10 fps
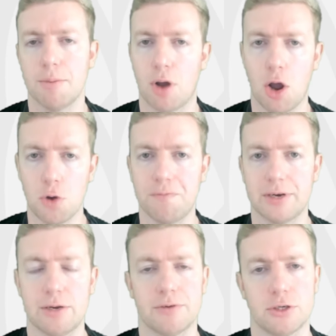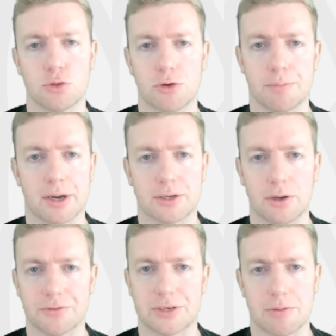But hopefully you've enjoyed my
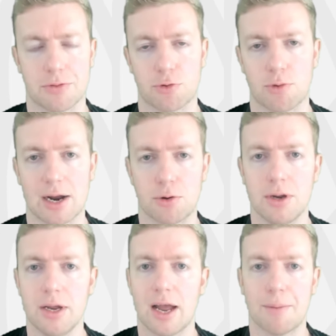content throughout.